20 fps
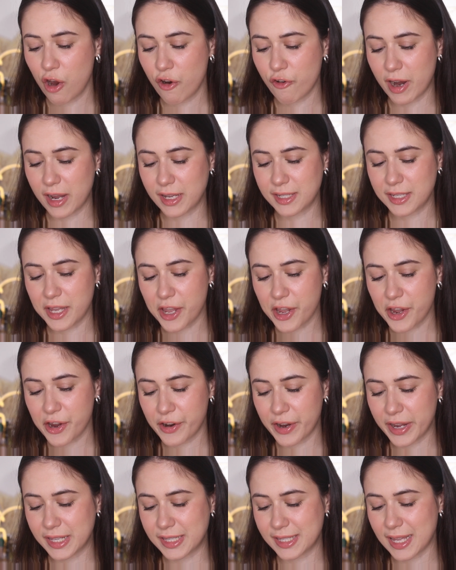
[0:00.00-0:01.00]
Whereas
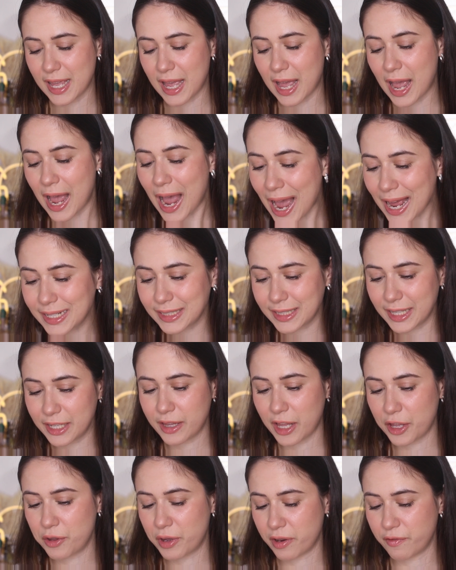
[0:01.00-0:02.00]
here it's
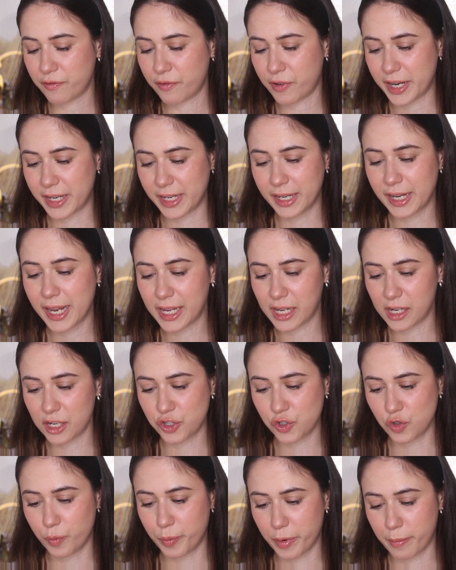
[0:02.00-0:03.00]
anything that you can find in
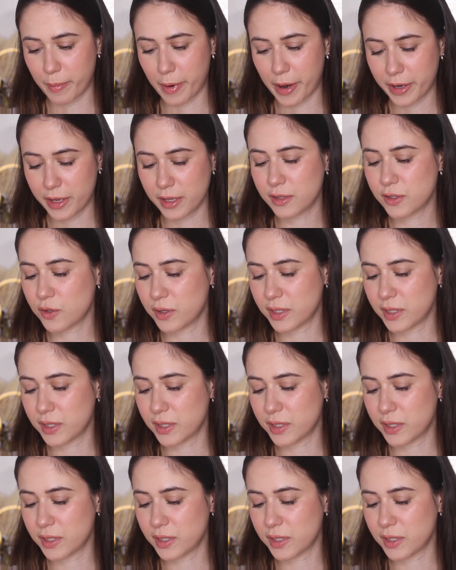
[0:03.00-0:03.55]
English supermarkets.